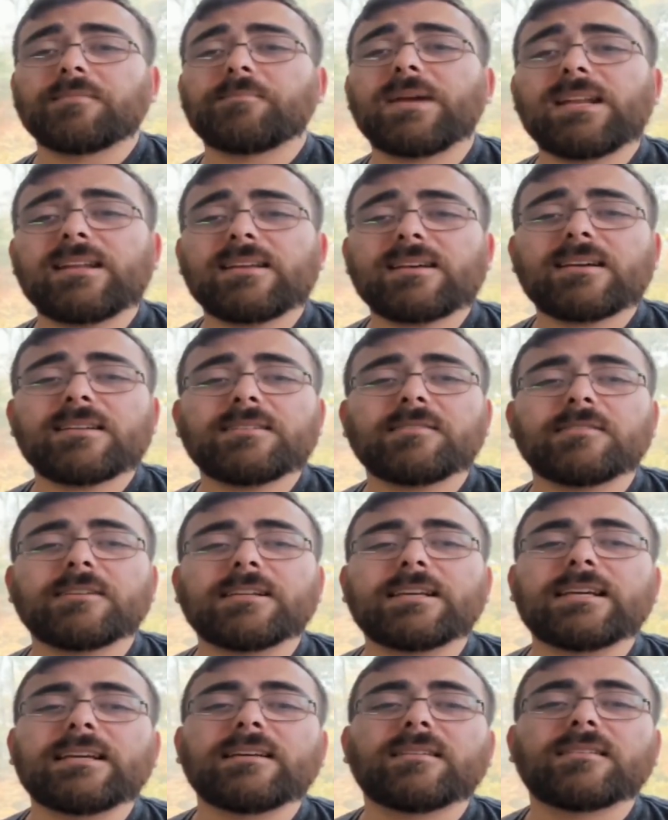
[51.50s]
depending on your
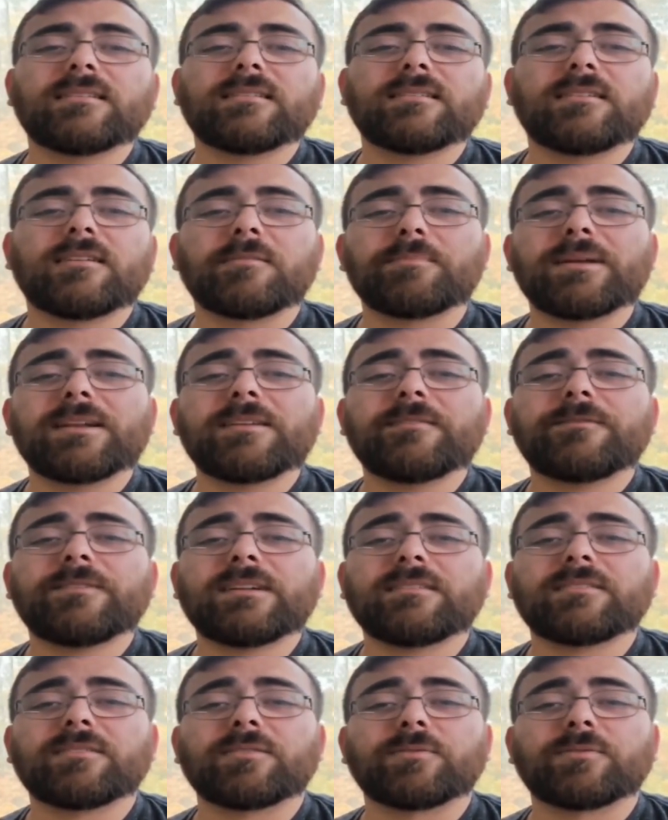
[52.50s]
needs, there are benefits